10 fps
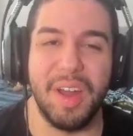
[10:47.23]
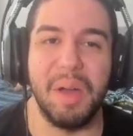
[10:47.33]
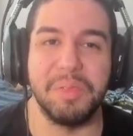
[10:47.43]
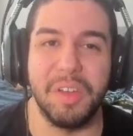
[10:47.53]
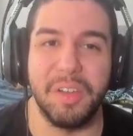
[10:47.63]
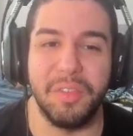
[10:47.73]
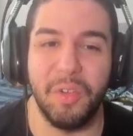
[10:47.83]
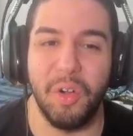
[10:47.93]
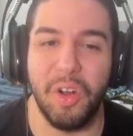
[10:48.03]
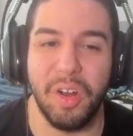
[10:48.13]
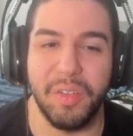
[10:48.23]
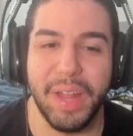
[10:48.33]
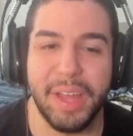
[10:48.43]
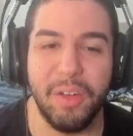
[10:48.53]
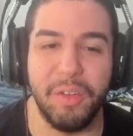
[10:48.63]
options for
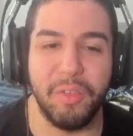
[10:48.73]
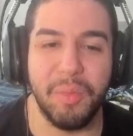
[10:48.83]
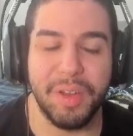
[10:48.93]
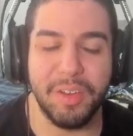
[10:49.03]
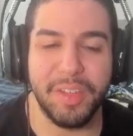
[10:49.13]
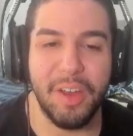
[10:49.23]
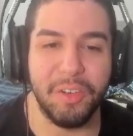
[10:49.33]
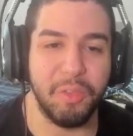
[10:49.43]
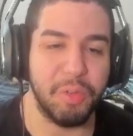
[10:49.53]
light cones for Abundance characters,